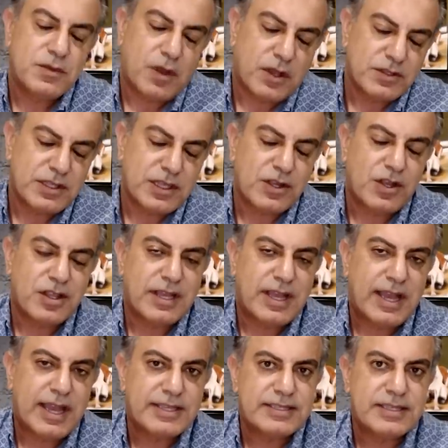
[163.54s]
also they call it the
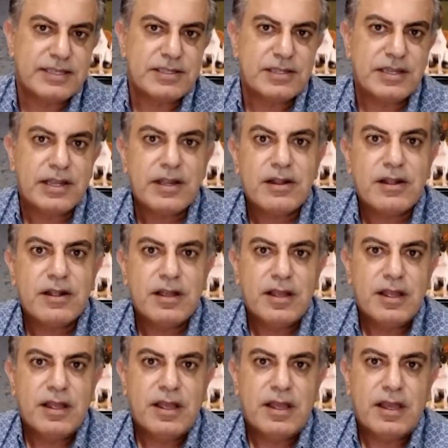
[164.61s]
high season here,
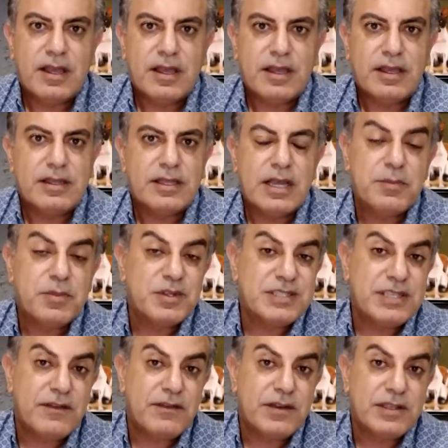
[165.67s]
uh, in the upper
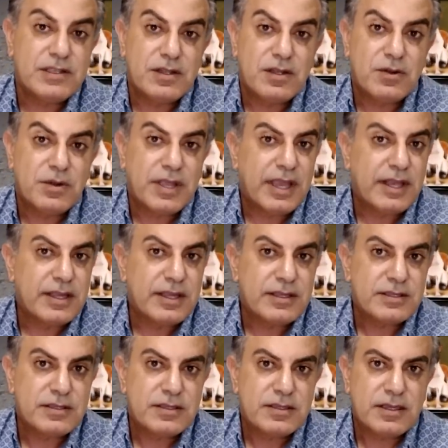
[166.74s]
70s, lower
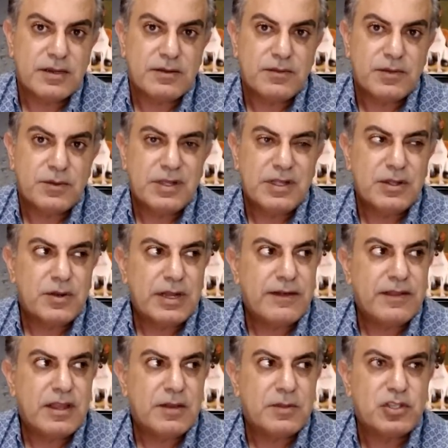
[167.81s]
80s. Uh, we really don't
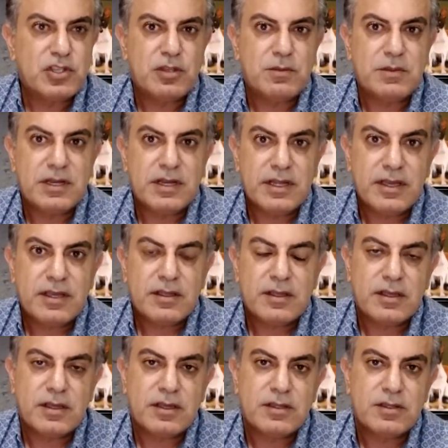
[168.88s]
have that much humidity
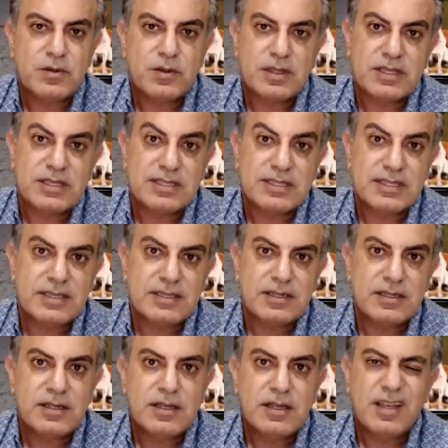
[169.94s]
uh, during this
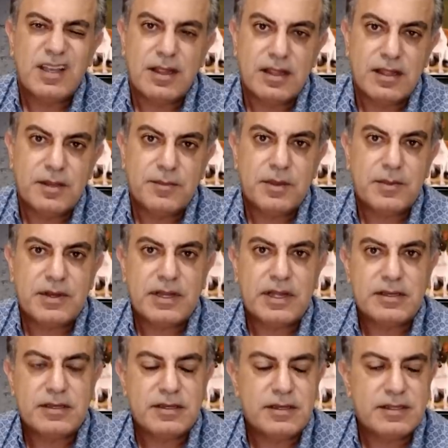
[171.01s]
season, a little bit, but
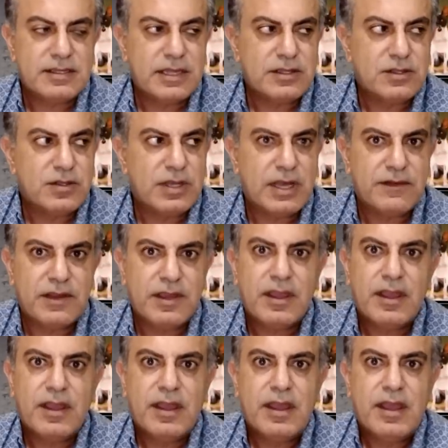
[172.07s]
not it's not too heavy.
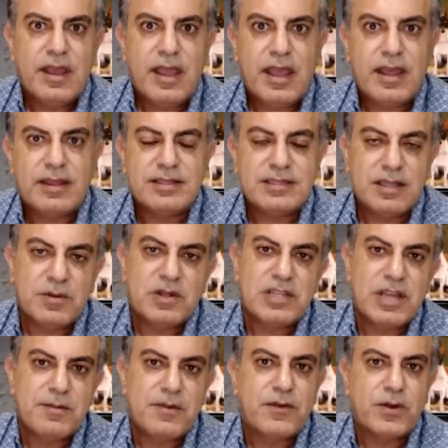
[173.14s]
And then
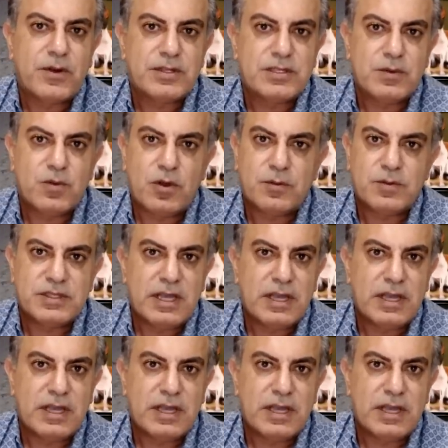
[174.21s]
summertime, of course, it warms